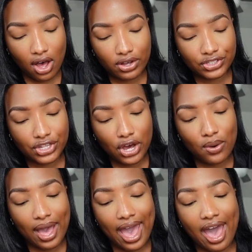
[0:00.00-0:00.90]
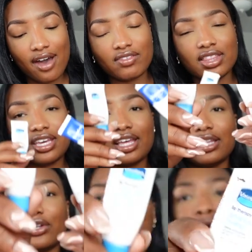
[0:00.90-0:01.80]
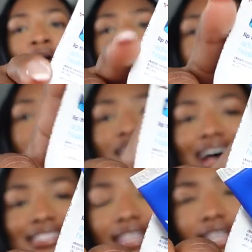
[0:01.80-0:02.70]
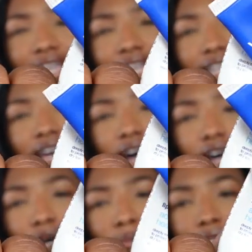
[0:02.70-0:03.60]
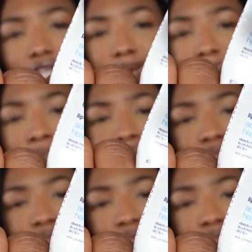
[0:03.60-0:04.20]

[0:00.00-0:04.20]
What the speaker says: Also have the little Vaseline lip